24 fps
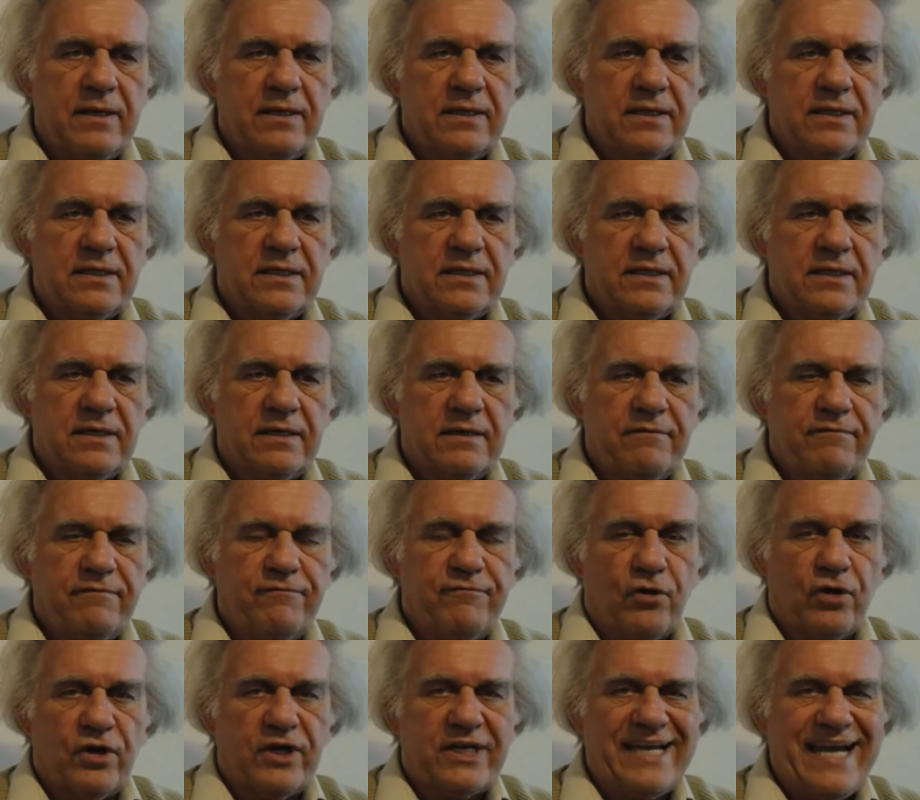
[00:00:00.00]
uh,
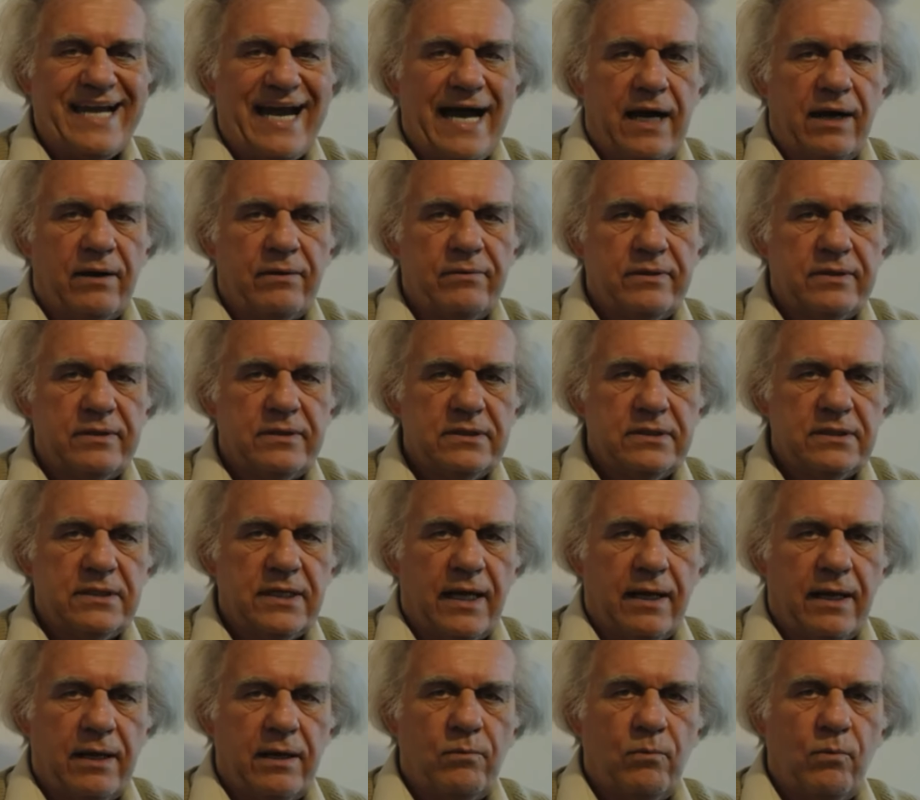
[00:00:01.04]
fork out
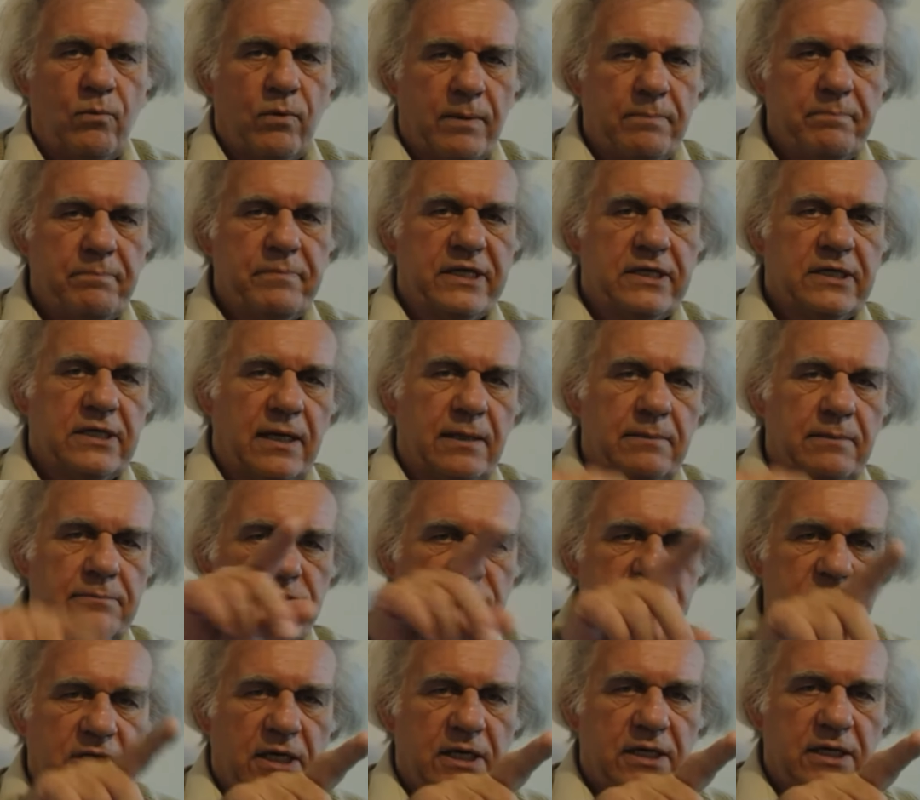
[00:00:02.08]
and one
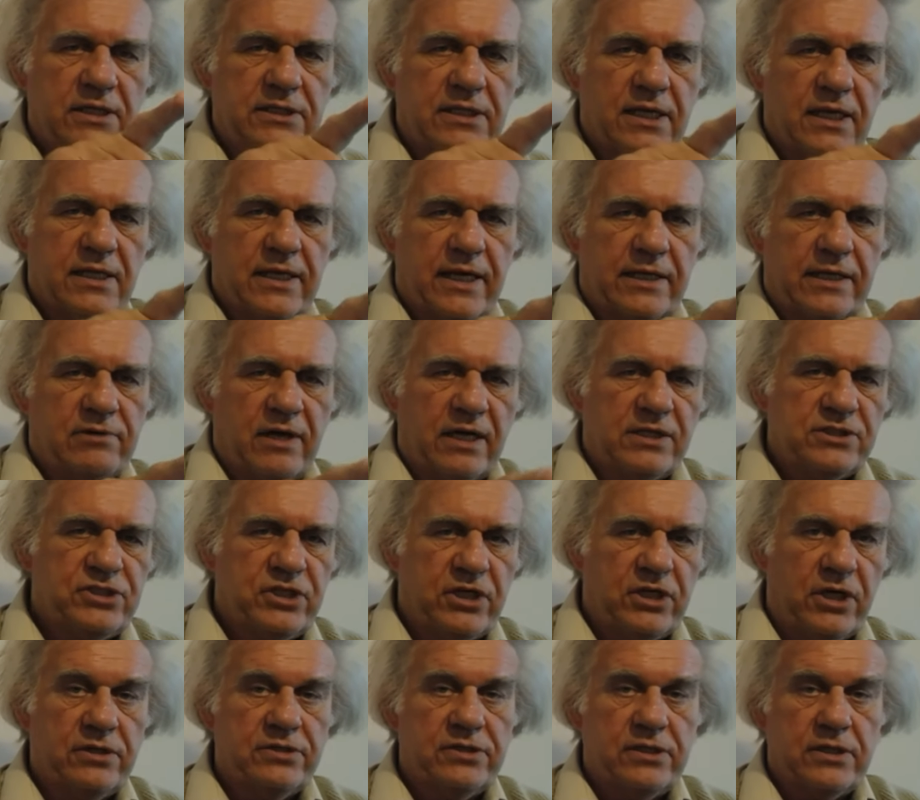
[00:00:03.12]
becomes the electron
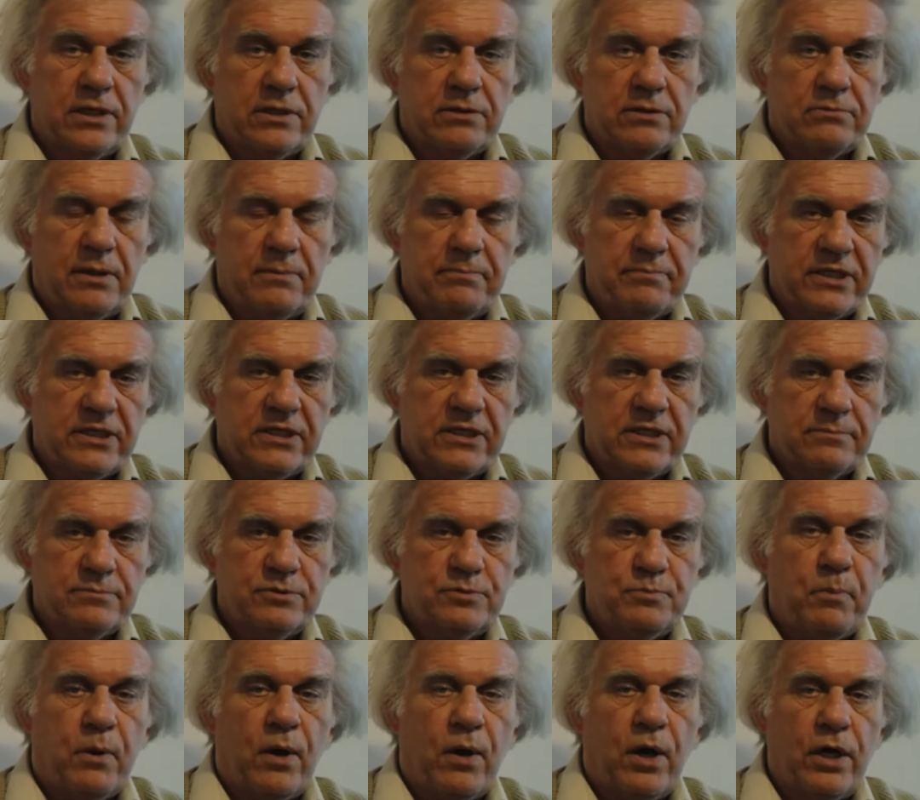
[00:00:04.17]
shell and the other one becomes
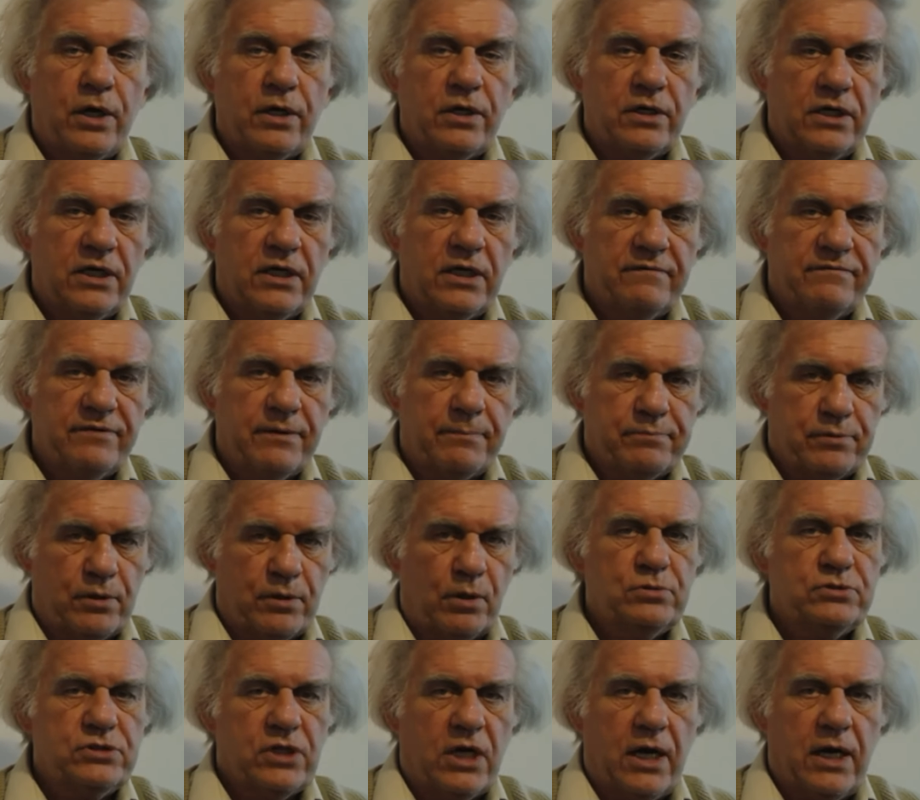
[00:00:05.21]
part of the
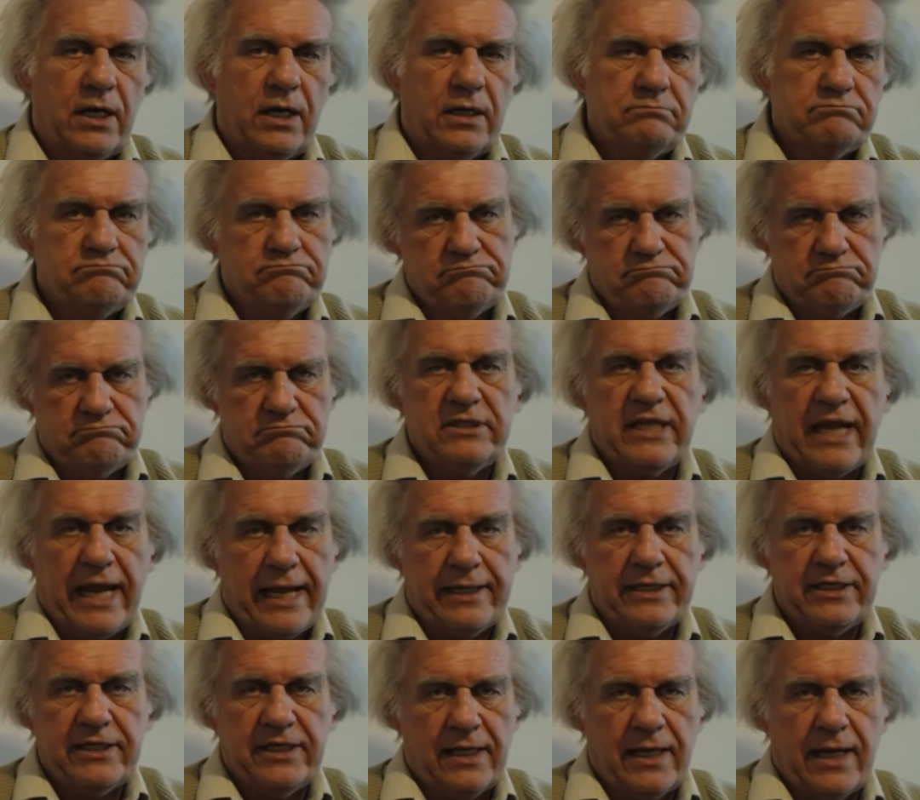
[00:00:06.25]
proton
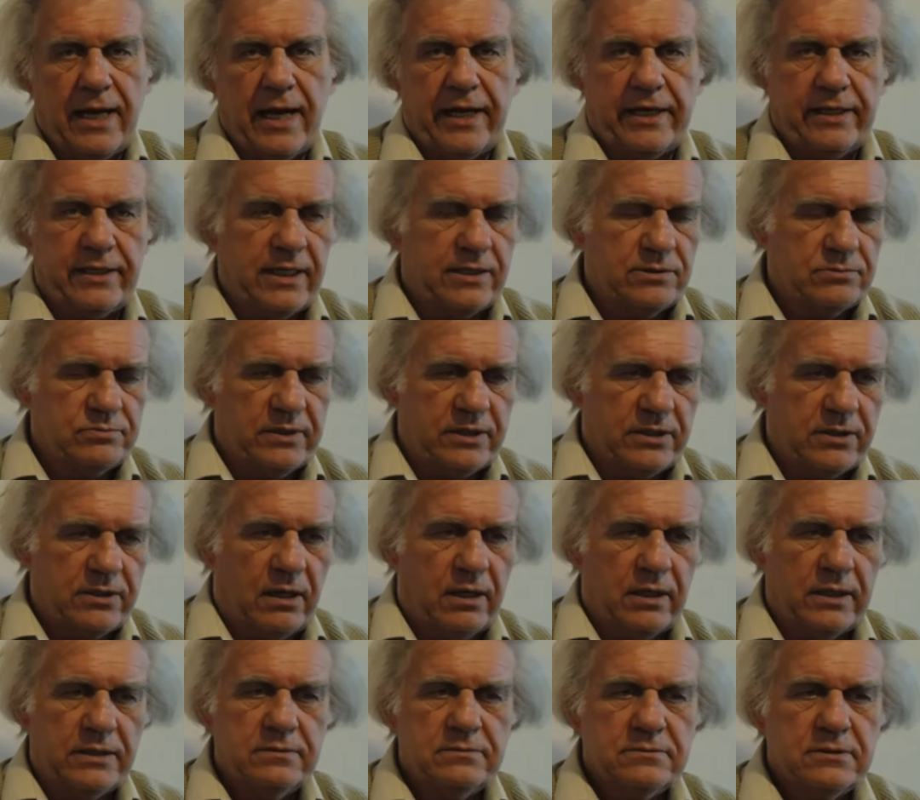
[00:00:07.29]
dandelion as we
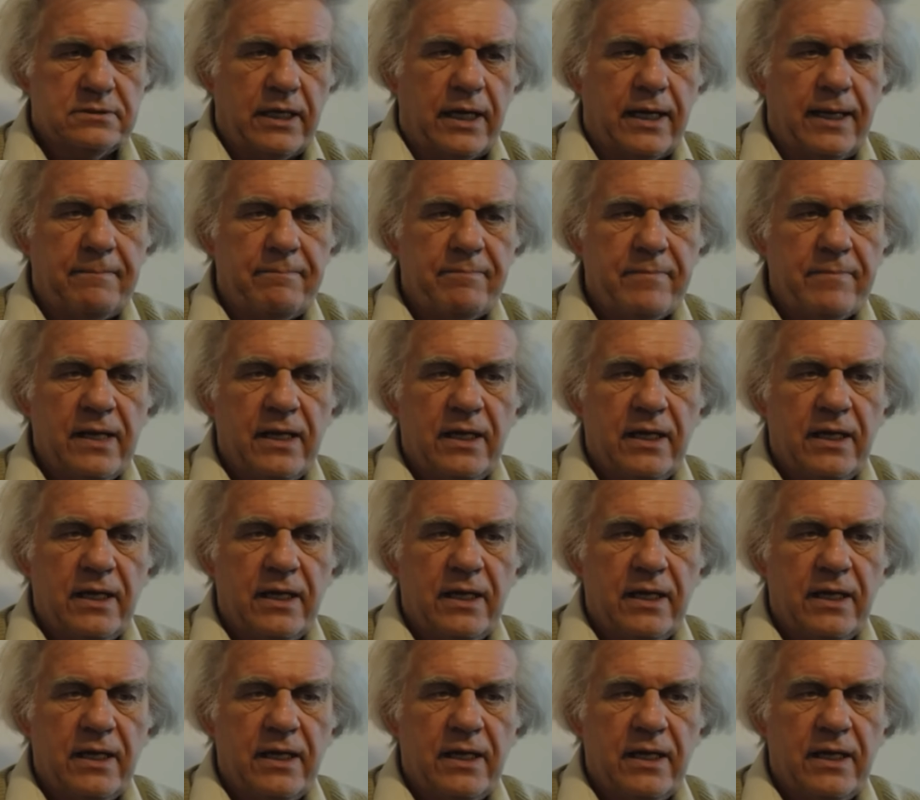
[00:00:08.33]
call it okay